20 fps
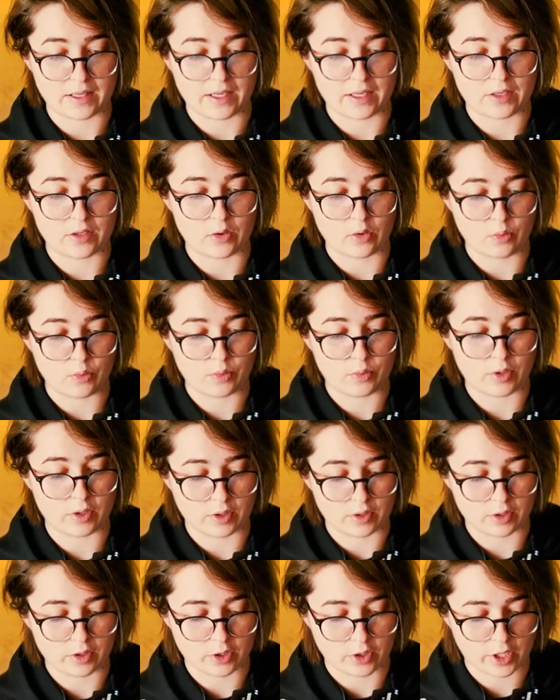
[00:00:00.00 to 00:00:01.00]
like you
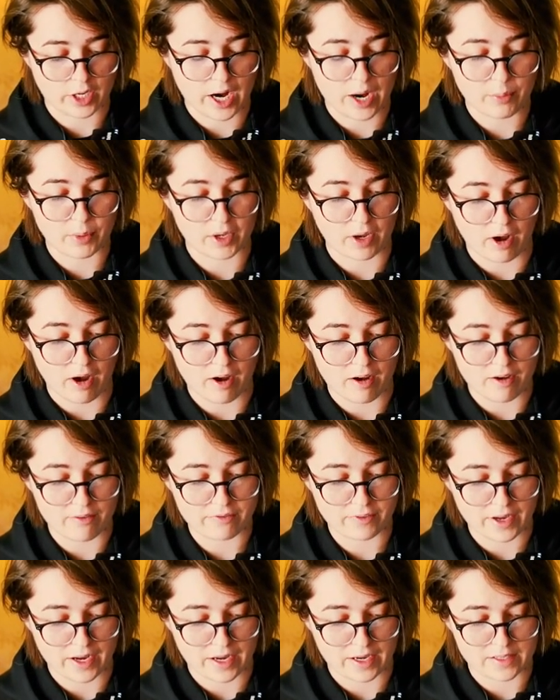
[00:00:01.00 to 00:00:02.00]
you're you're coming
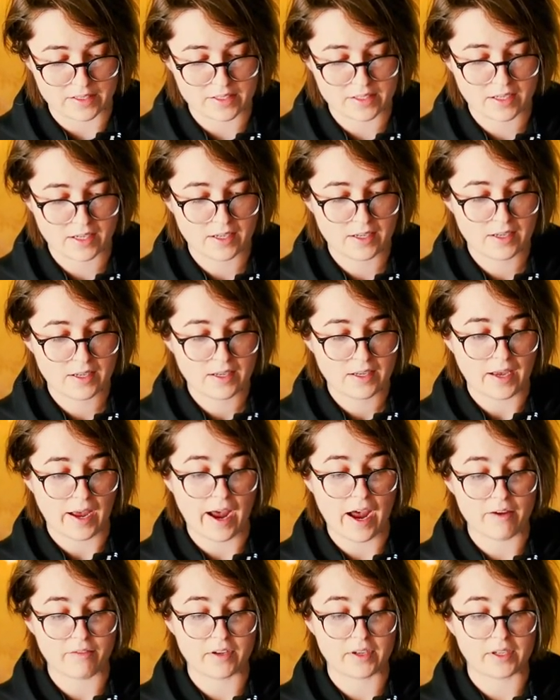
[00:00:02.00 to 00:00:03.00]
off as
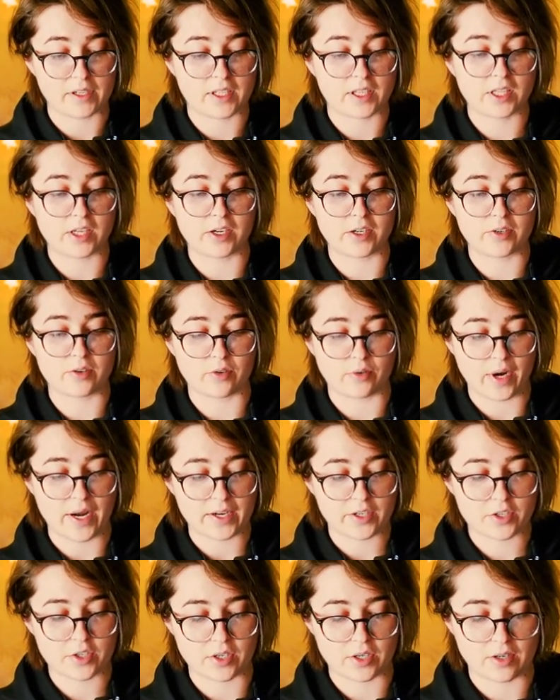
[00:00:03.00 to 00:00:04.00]
having a clear
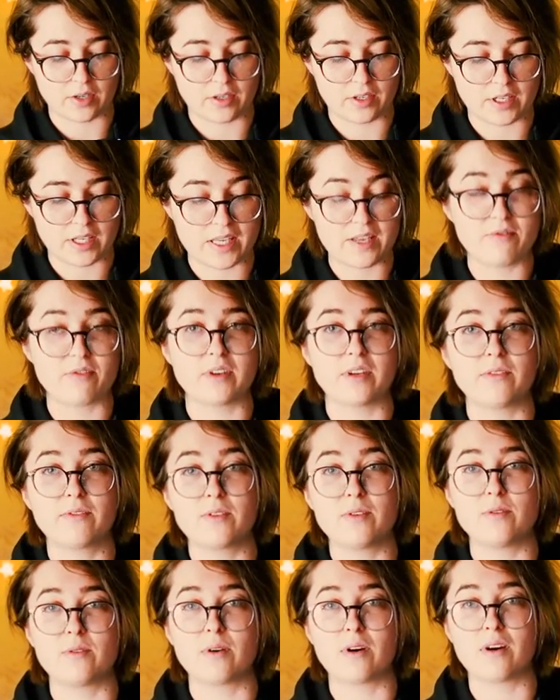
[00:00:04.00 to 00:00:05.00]
direction even
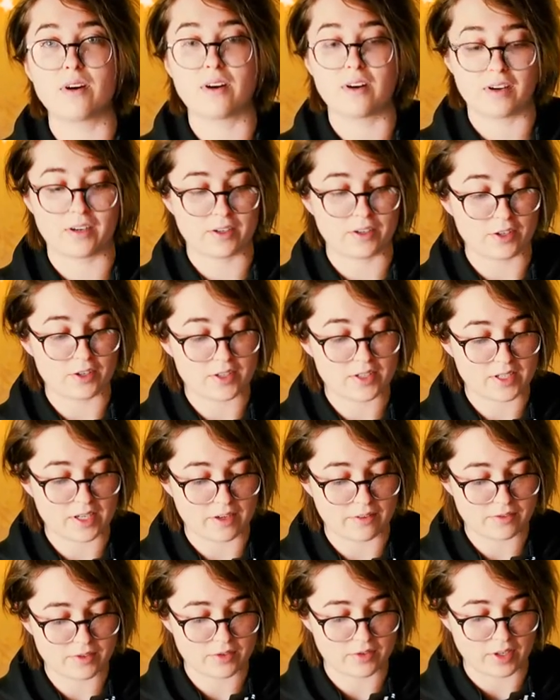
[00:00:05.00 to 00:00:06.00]
if you are
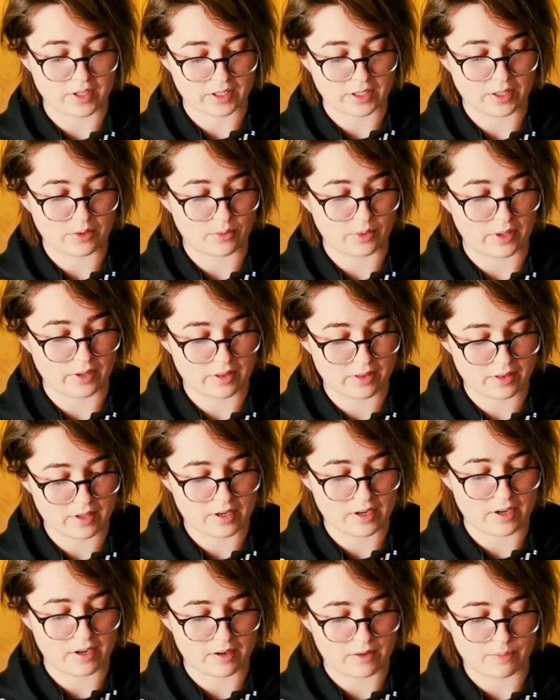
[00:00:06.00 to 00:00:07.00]
yourself struggling with
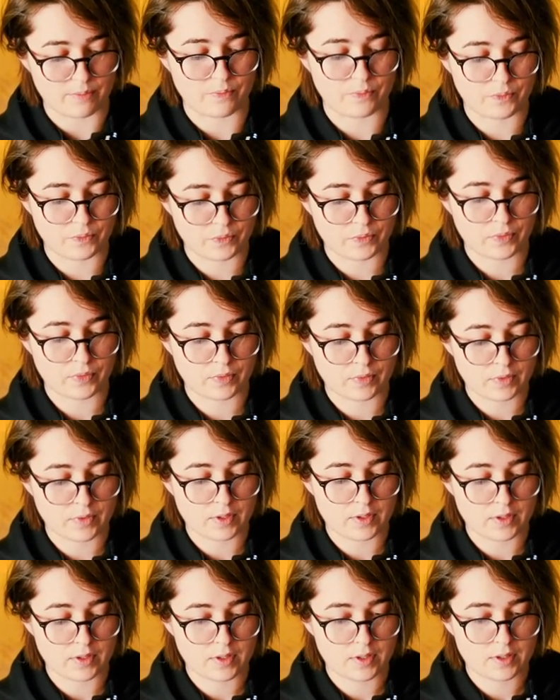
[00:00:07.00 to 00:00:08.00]
um,
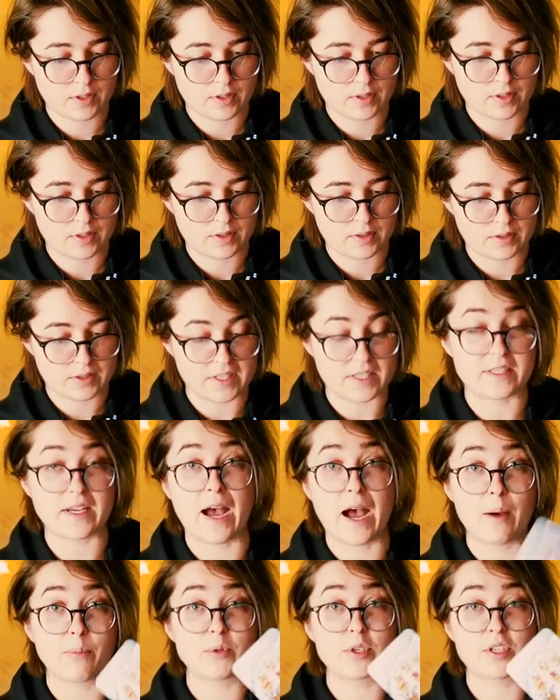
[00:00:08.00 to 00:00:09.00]
these
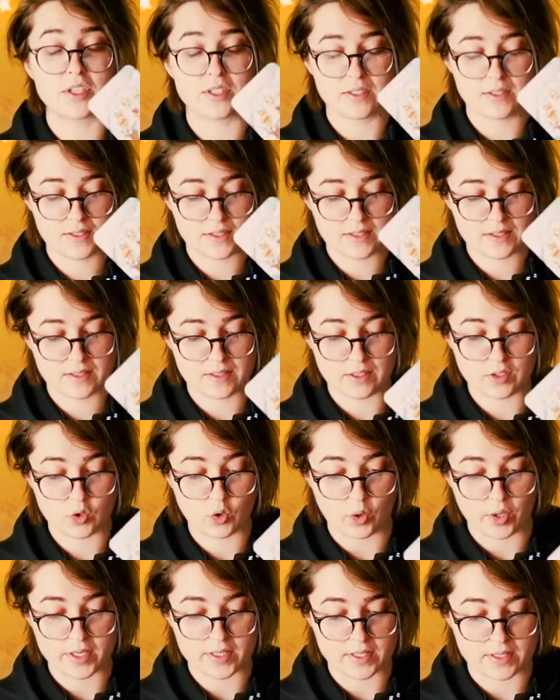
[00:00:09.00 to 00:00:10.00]
options the
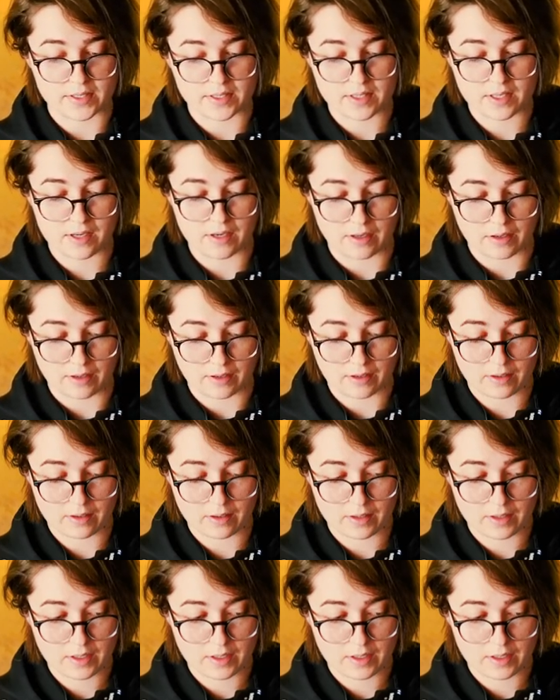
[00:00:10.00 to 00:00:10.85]
choices here